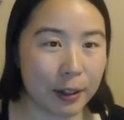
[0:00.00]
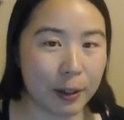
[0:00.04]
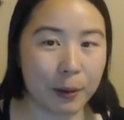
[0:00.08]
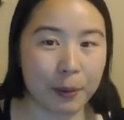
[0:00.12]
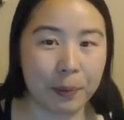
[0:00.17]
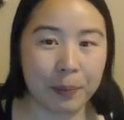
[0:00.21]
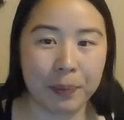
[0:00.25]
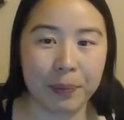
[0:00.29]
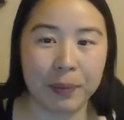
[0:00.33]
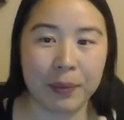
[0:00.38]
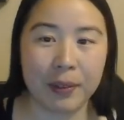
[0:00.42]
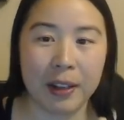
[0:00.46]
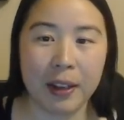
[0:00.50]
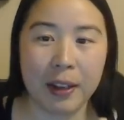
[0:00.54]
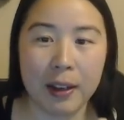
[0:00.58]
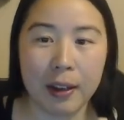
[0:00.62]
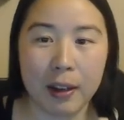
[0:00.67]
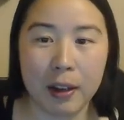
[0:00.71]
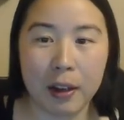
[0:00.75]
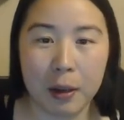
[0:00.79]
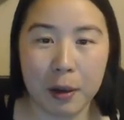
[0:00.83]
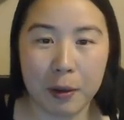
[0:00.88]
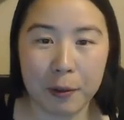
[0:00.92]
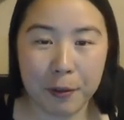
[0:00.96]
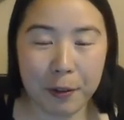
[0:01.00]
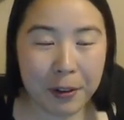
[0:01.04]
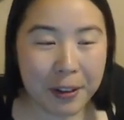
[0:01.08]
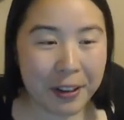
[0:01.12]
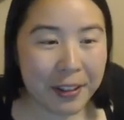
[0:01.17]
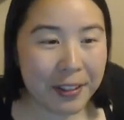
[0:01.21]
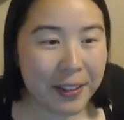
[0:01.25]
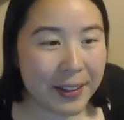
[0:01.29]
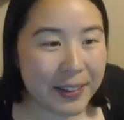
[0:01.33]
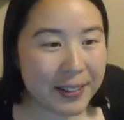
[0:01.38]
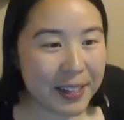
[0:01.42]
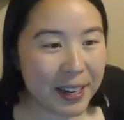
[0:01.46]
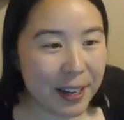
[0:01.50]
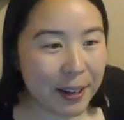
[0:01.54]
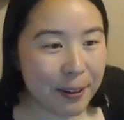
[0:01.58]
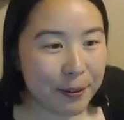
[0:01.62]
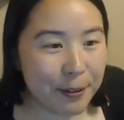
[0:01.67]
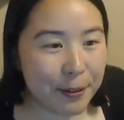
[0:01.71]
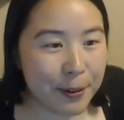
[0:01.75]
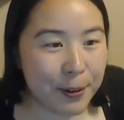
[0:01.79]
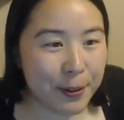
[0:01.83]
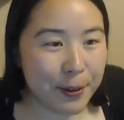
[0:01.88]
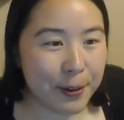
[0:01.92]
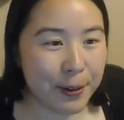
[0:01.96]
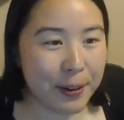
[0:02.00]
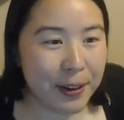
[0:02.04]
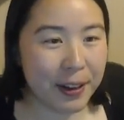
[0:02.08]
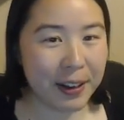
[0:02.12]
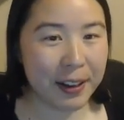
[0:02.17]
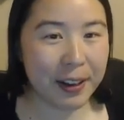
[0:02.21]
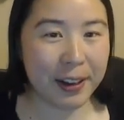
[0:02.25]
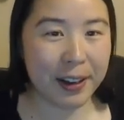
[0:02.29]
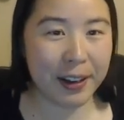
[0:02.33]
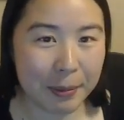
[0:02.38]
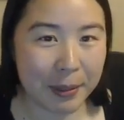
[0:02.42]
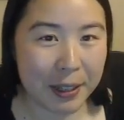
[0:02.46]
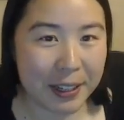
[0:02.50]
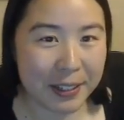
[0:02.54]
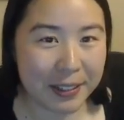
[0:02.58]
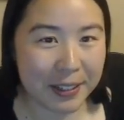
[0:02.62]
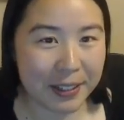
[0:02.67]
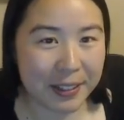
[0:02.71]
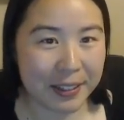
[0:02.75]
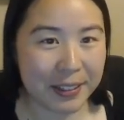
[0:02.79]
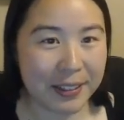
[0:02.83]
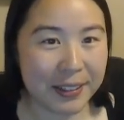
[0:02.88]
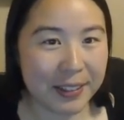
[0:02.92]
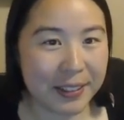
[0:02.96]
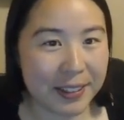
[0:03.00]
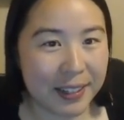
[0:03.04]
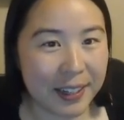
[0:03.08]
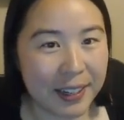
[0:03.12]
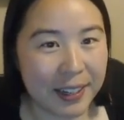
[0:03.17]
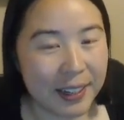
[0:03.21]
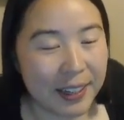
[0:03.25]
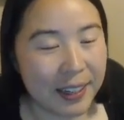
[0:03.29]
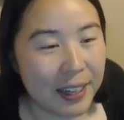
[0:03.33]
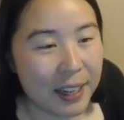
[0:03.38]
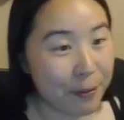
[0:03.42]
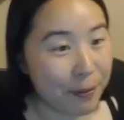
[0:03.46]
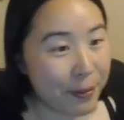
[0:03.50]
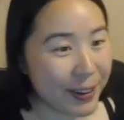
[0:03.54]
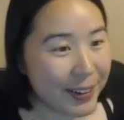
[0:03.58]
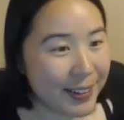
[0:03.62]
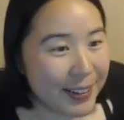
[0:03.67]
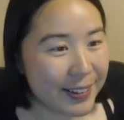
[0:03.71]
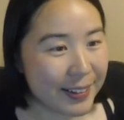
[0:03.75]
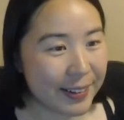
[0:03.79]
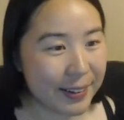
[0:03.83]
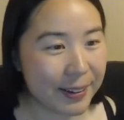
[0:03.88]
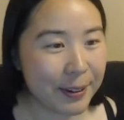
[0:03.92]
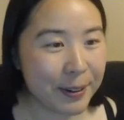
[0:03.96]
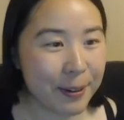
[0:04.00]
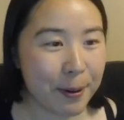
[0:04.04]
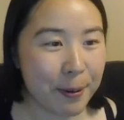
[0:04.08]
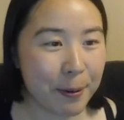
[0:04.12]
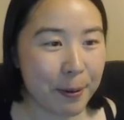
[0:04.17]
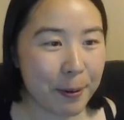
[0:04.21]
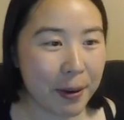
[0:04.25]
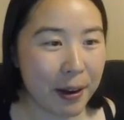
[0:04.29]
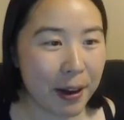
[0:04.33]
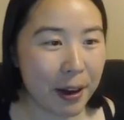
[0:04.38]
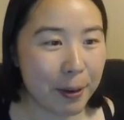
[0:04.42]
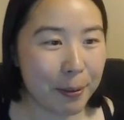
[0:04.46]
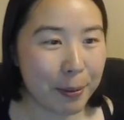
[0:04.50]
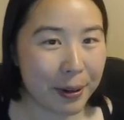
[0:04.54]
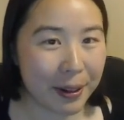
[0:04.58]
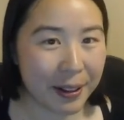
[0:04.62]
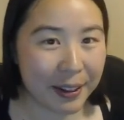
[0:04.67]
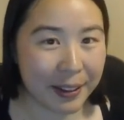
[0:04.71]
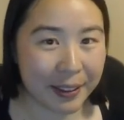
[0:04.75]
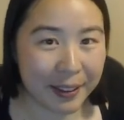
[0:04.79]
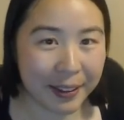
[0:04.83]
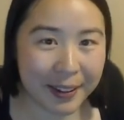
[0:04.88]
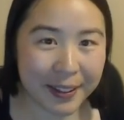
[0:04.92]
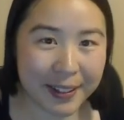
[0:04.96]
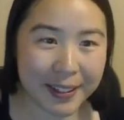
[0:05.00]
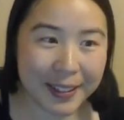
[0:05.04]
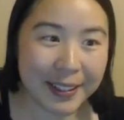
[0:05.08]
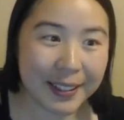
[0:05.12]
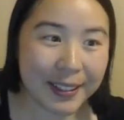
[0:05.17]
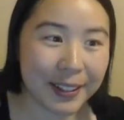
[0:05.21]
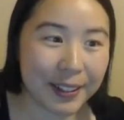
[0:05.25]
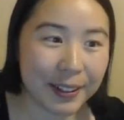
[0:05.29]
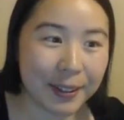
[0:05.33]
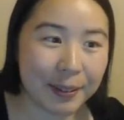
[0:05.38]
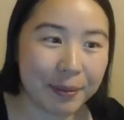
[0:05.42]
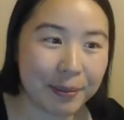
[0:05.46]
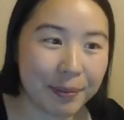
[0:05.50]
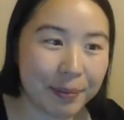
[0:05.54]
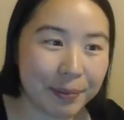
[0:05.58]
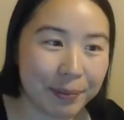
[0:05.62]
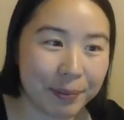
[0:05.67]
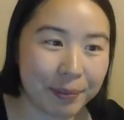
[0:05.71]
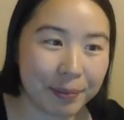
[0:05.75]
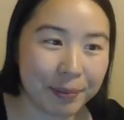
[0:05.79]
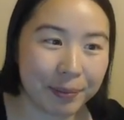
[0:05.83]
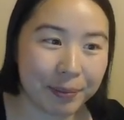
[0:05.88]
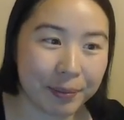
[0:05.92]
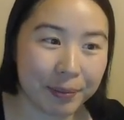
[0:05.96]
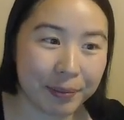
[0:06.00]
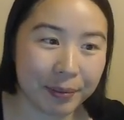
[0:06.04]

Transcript: So hopefully that's helpful. Some lessons about investing while playing the casino.